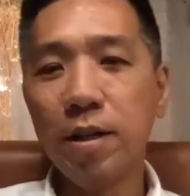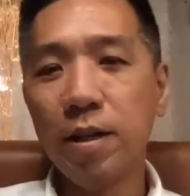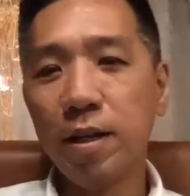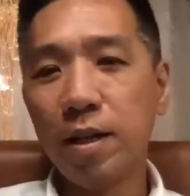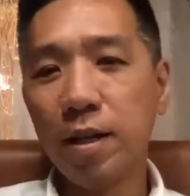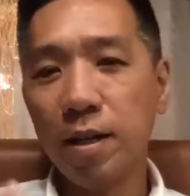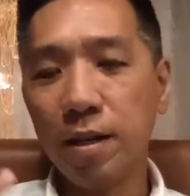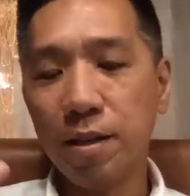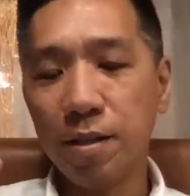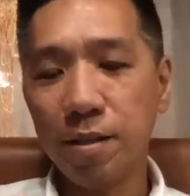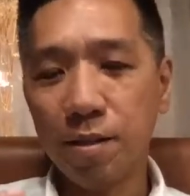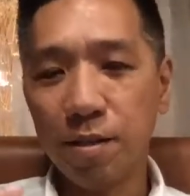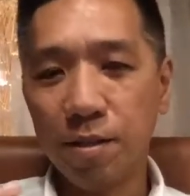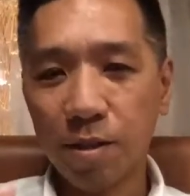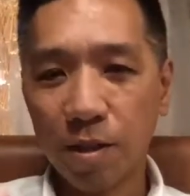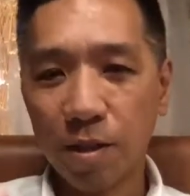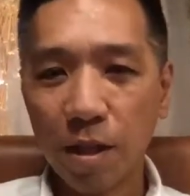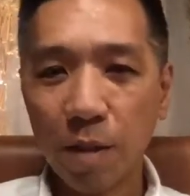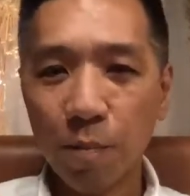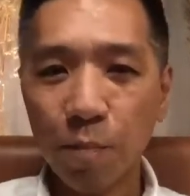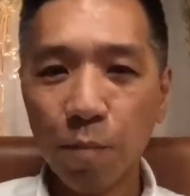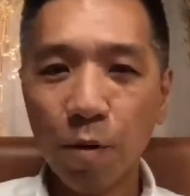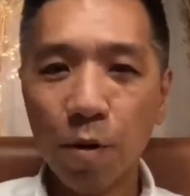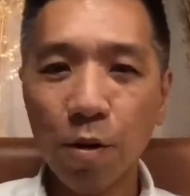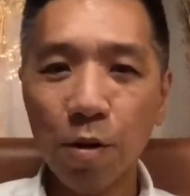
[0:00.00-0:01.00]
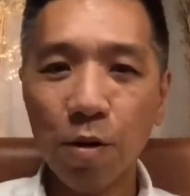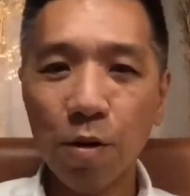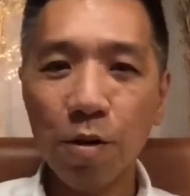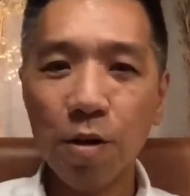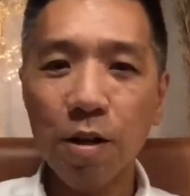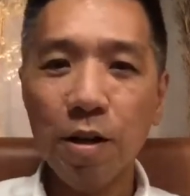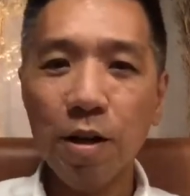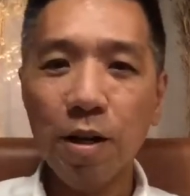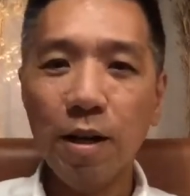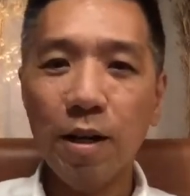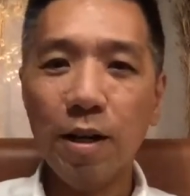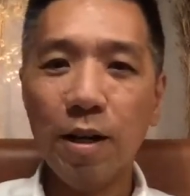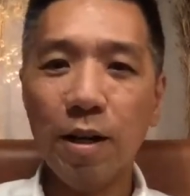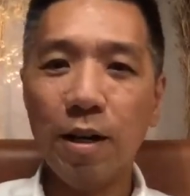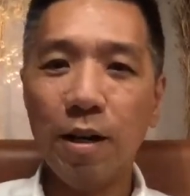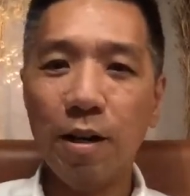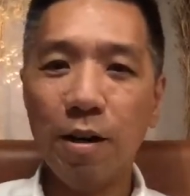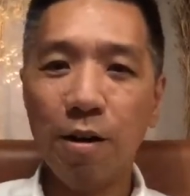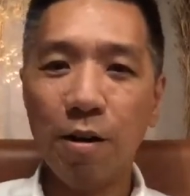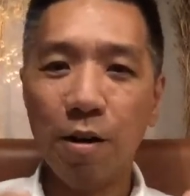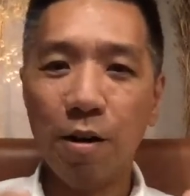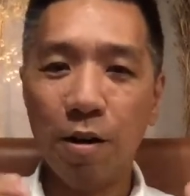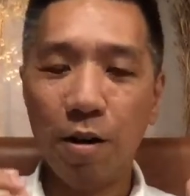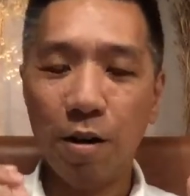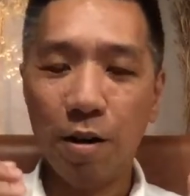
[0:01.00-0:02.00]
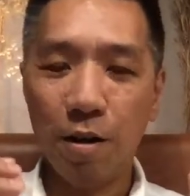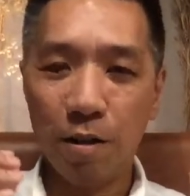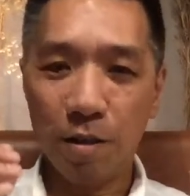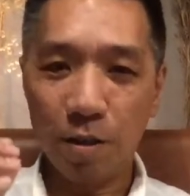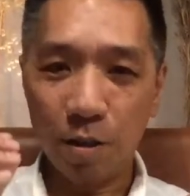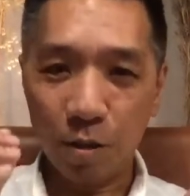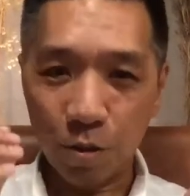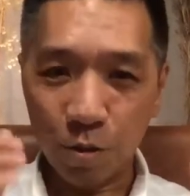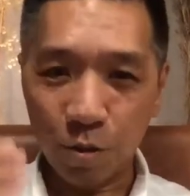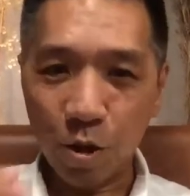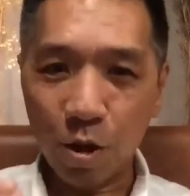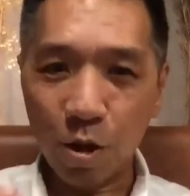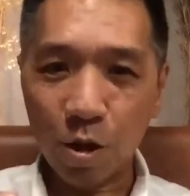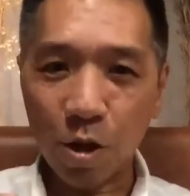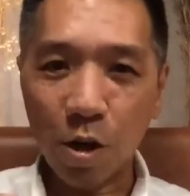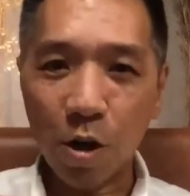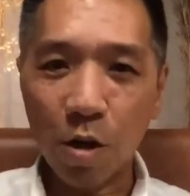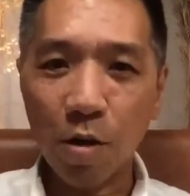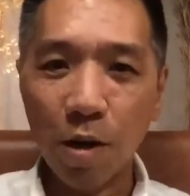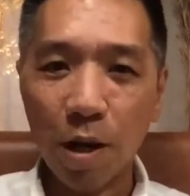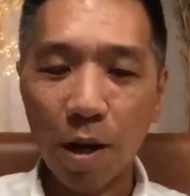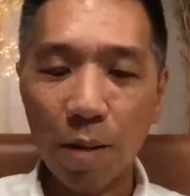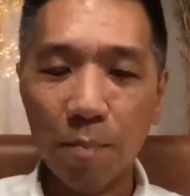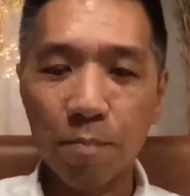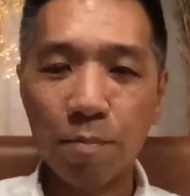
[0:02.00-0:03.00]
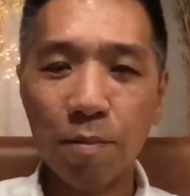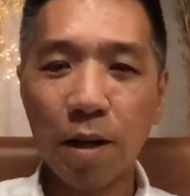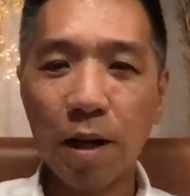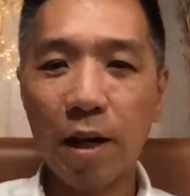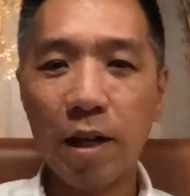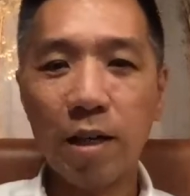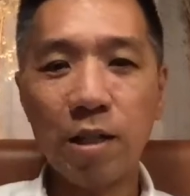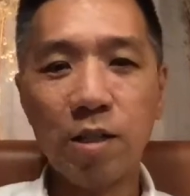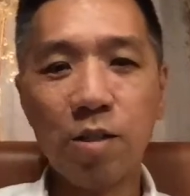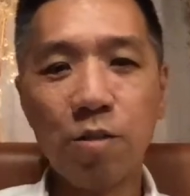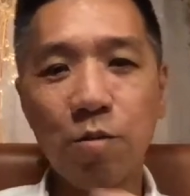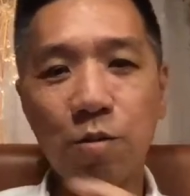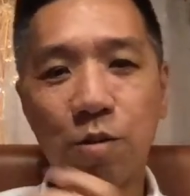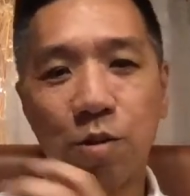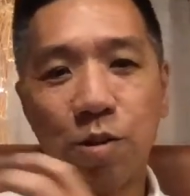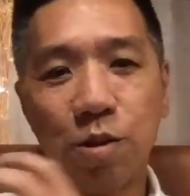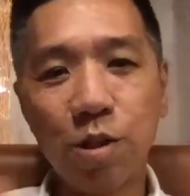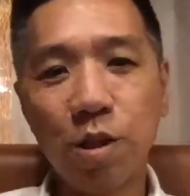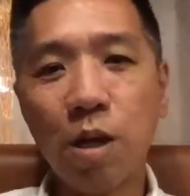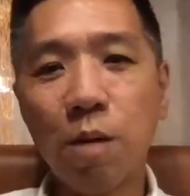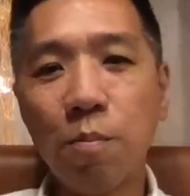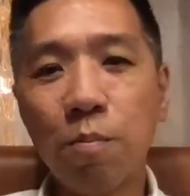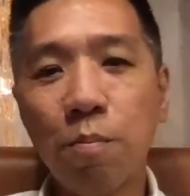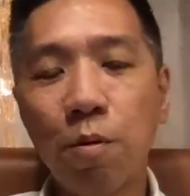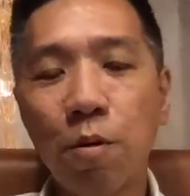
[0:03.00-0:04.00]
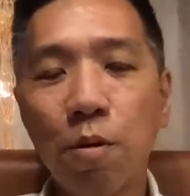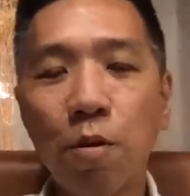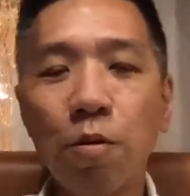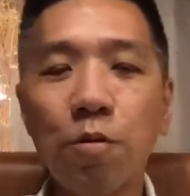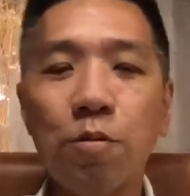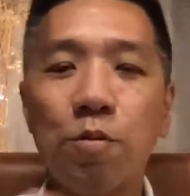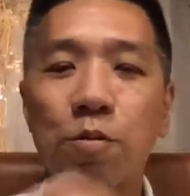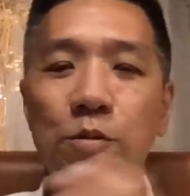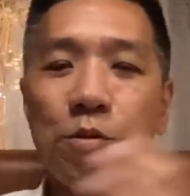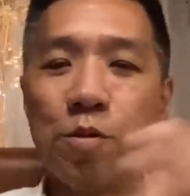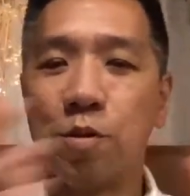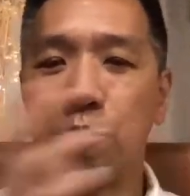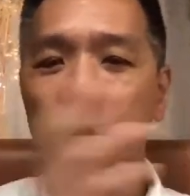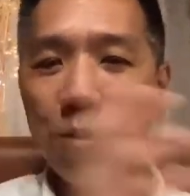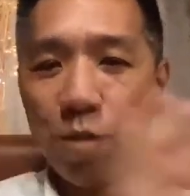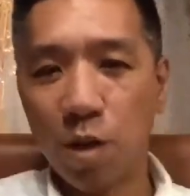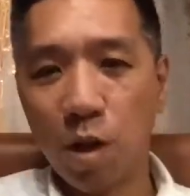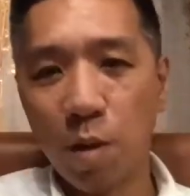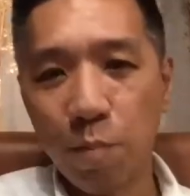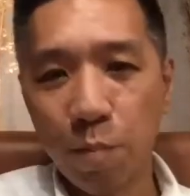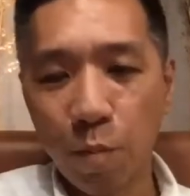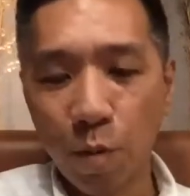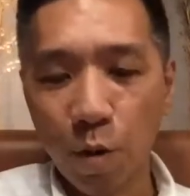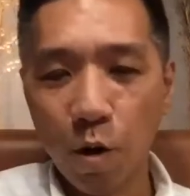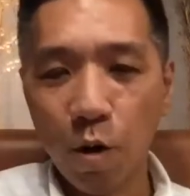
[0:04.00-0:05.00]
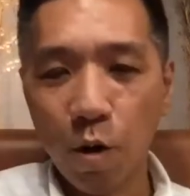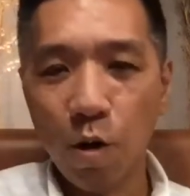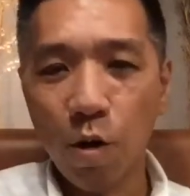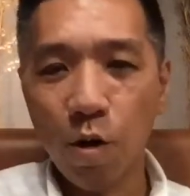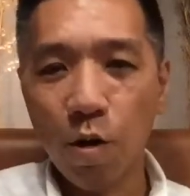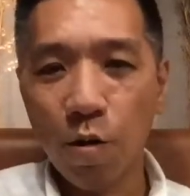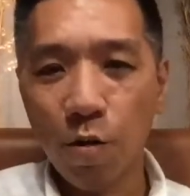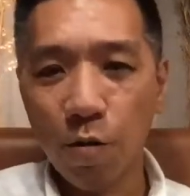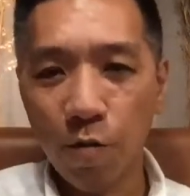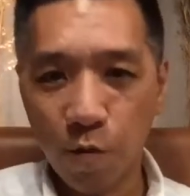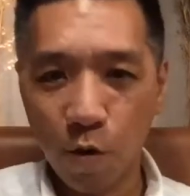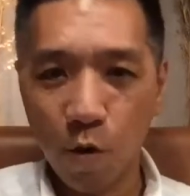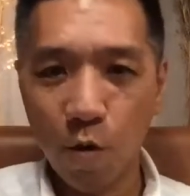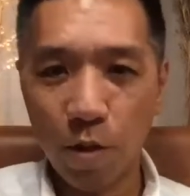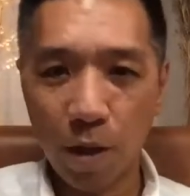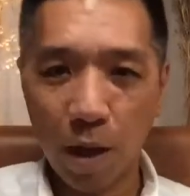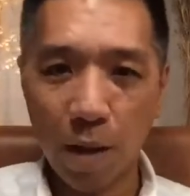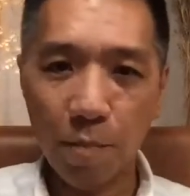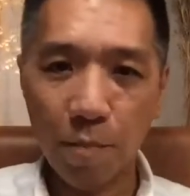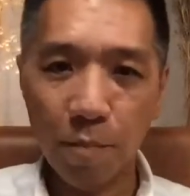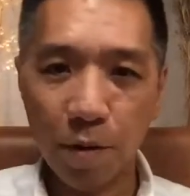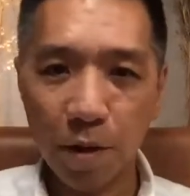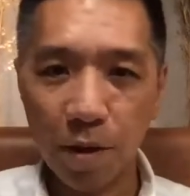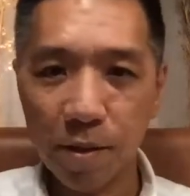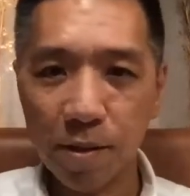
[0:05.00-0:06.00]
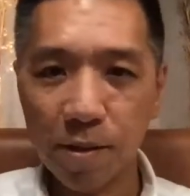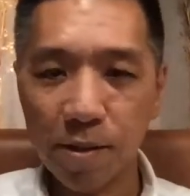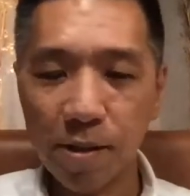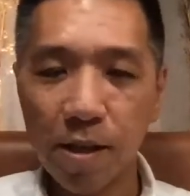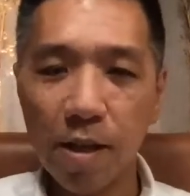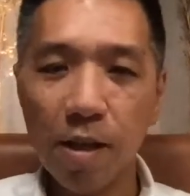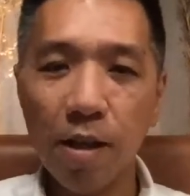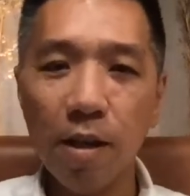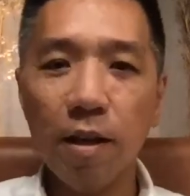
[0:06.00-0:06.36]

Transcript: In Singapore, uh, the do not call applies to Singapore to Singapore phone numbers,